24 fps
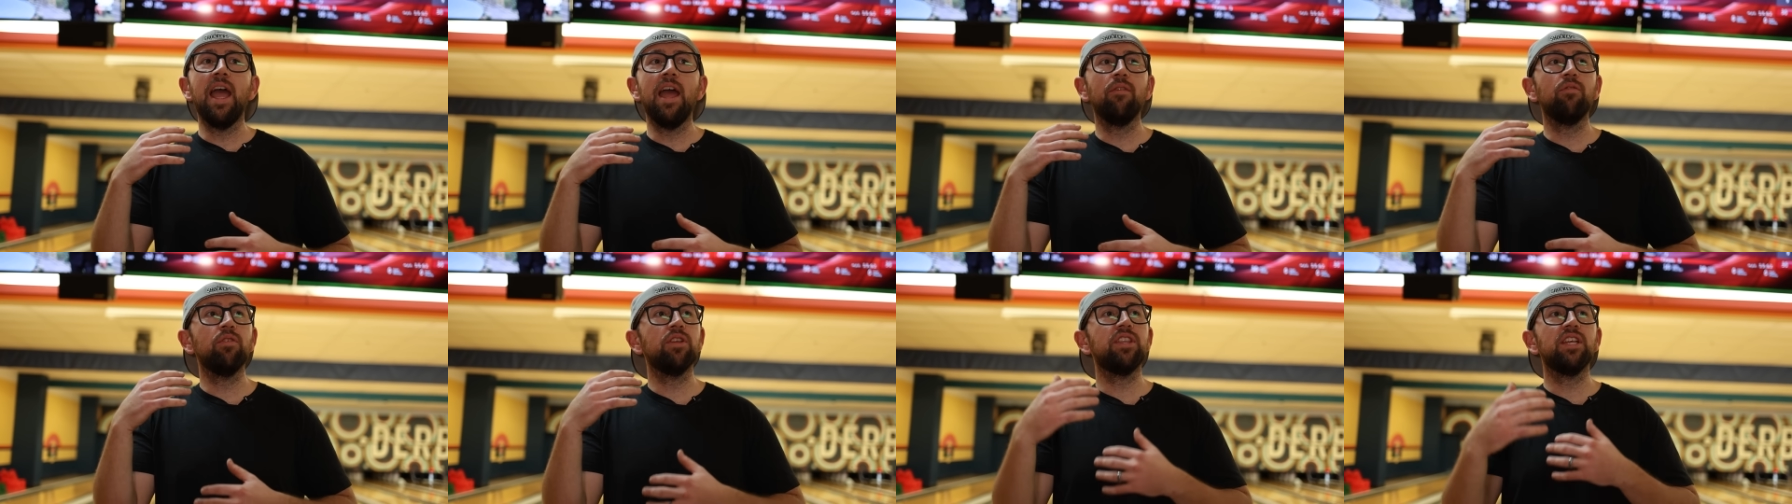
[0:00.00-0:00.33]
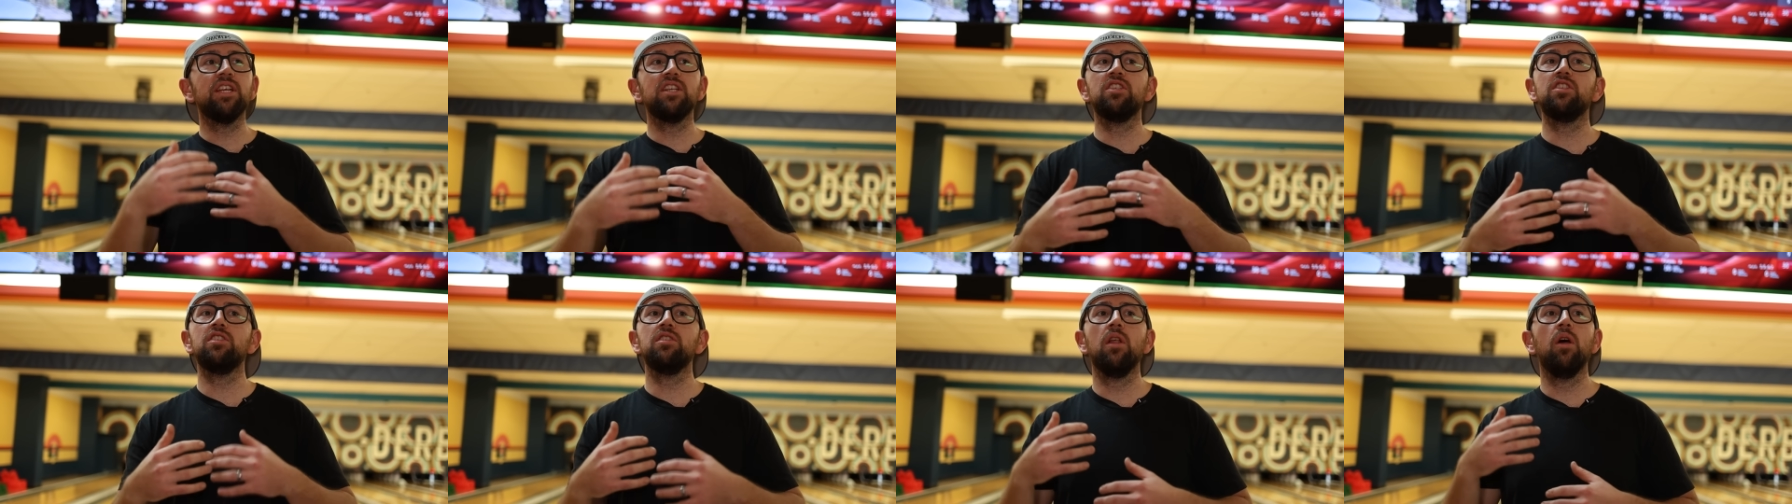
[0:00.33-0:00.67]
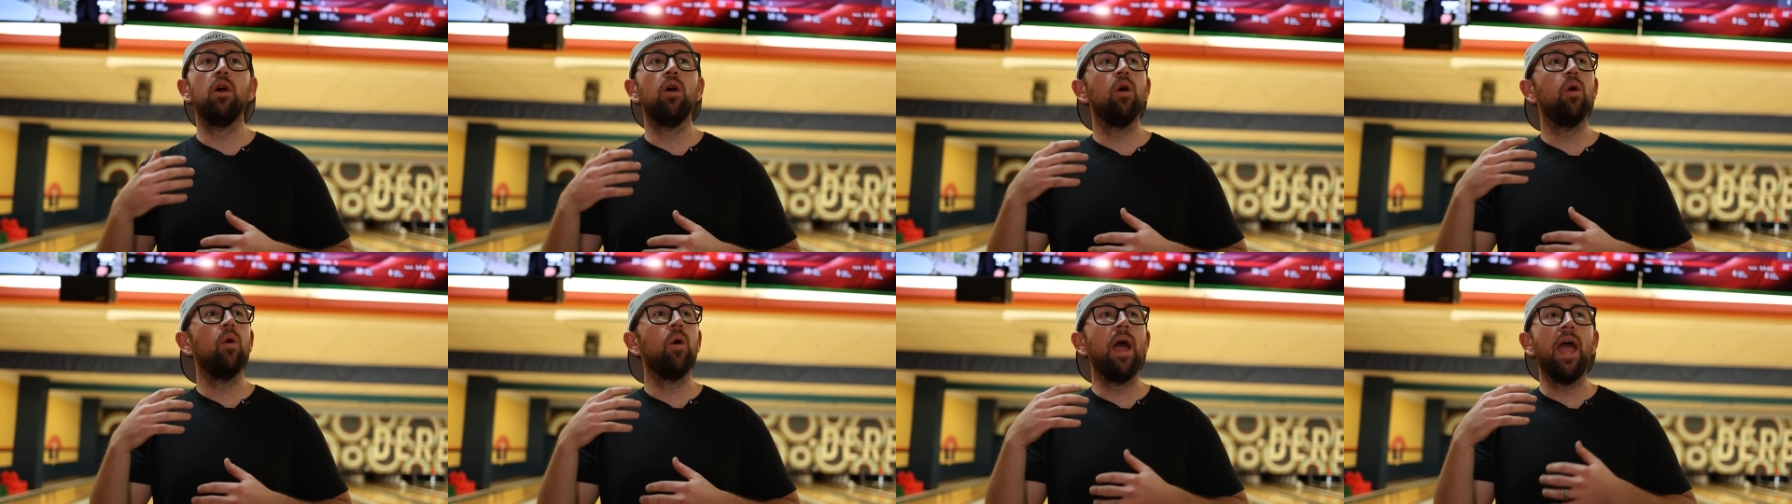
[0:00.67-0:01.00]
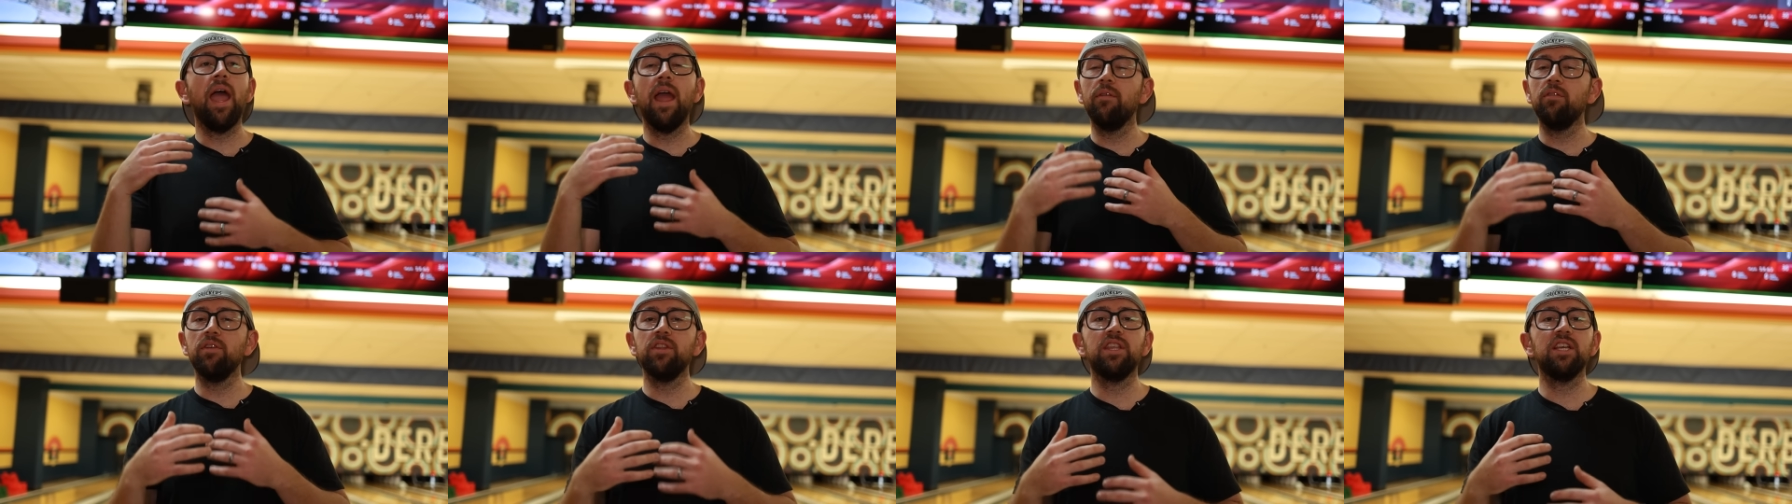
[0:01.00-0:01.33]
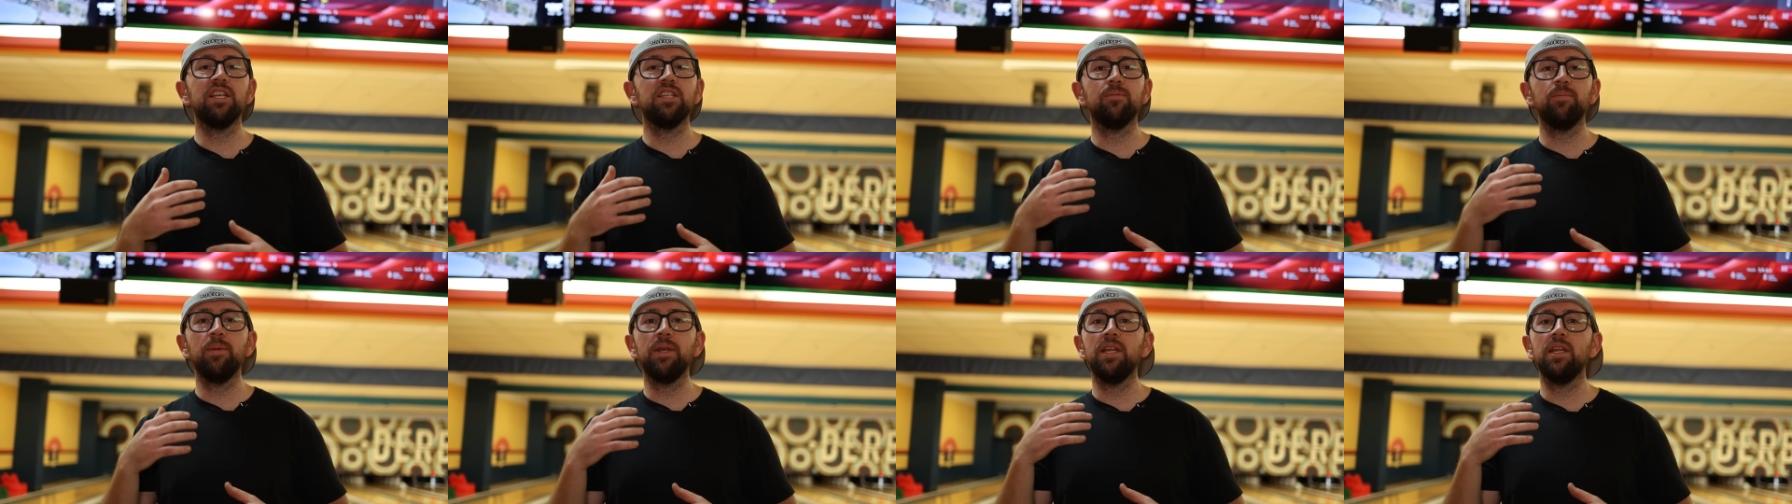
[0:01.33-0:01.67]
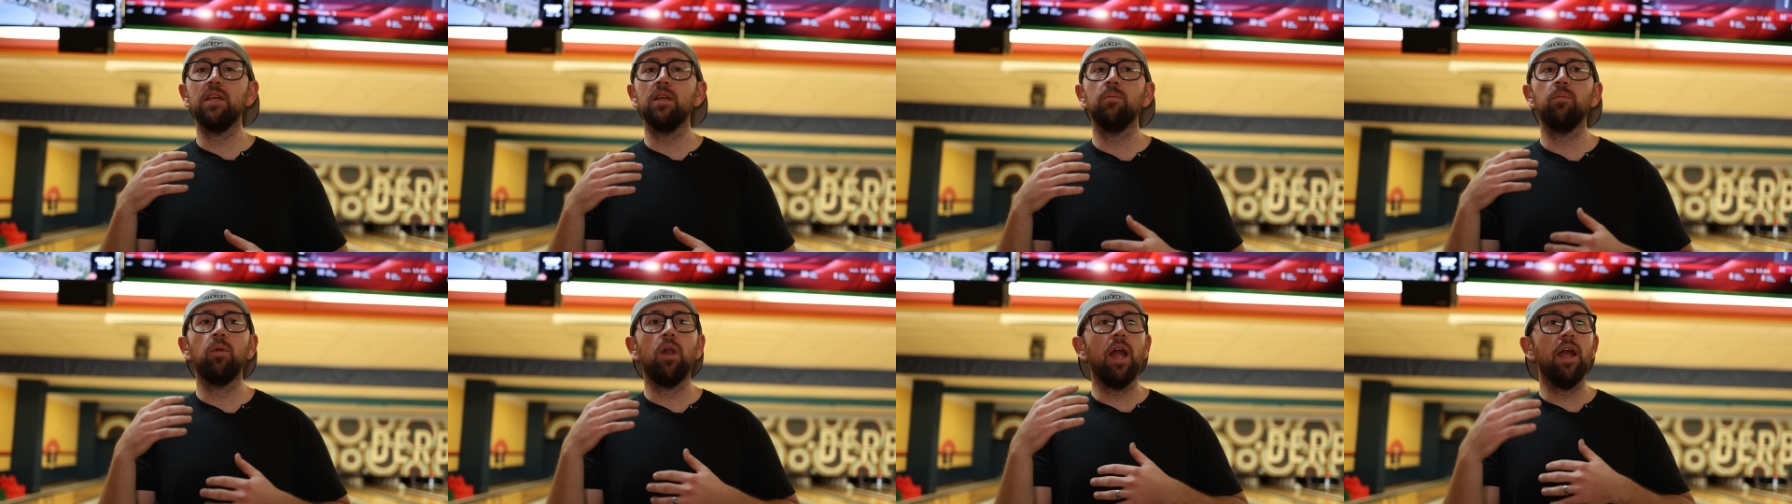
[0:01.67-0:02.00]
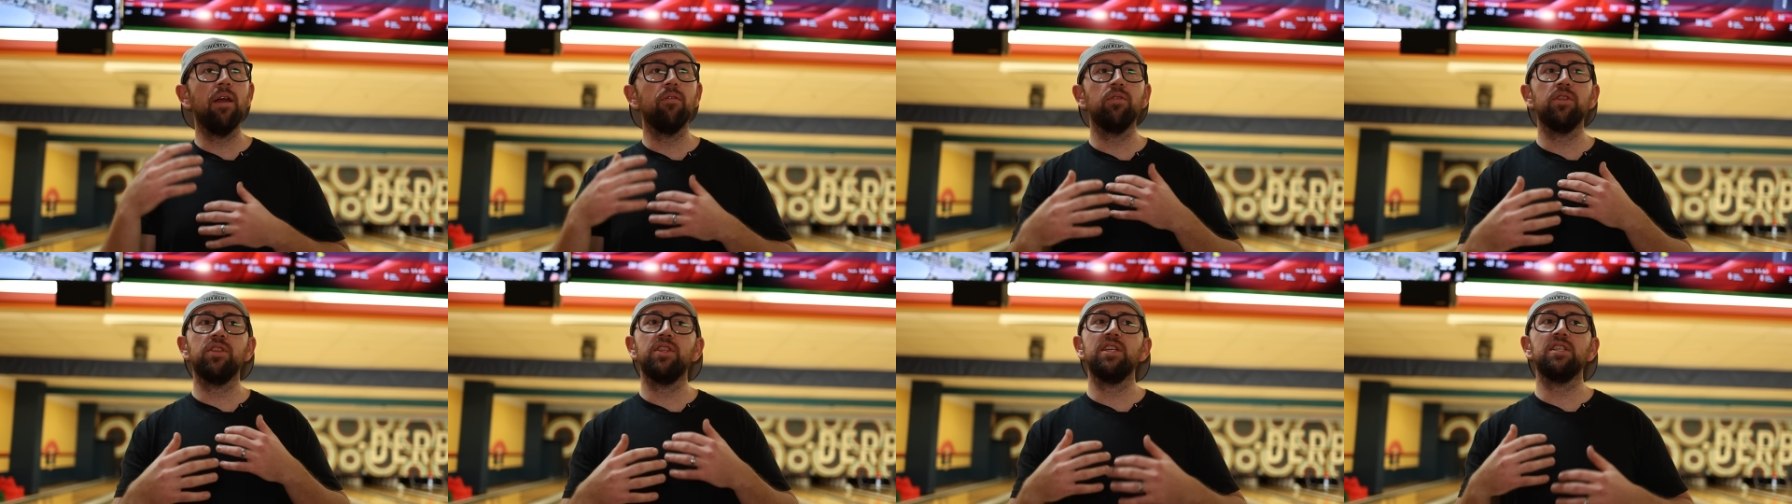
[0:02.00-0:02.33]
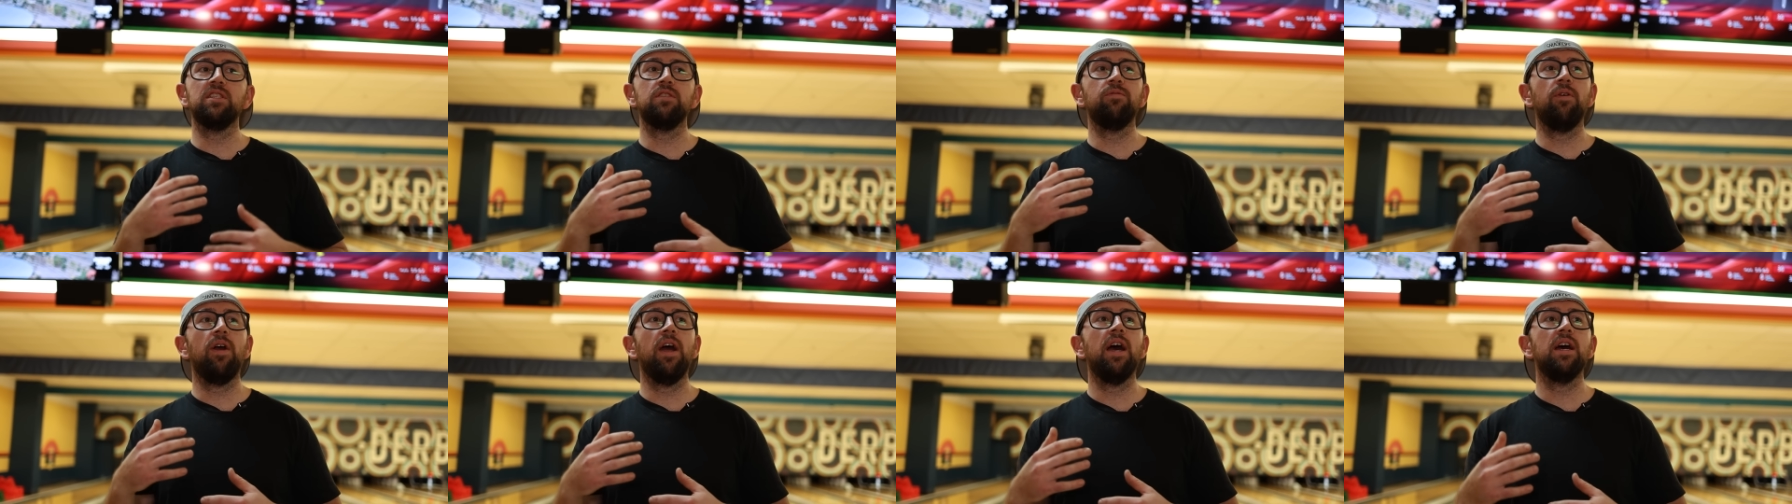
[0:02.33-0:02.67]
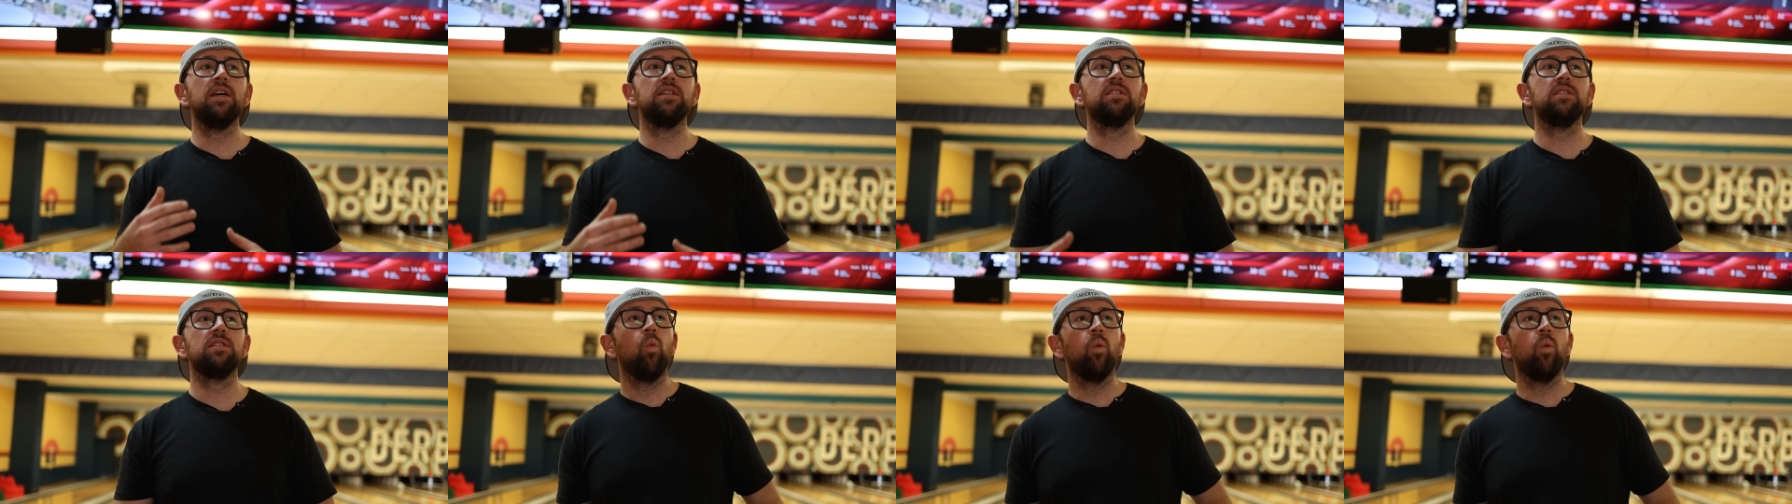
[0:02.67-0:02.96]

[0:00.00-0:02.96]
everything's slow, everything's medium, or everything's fast.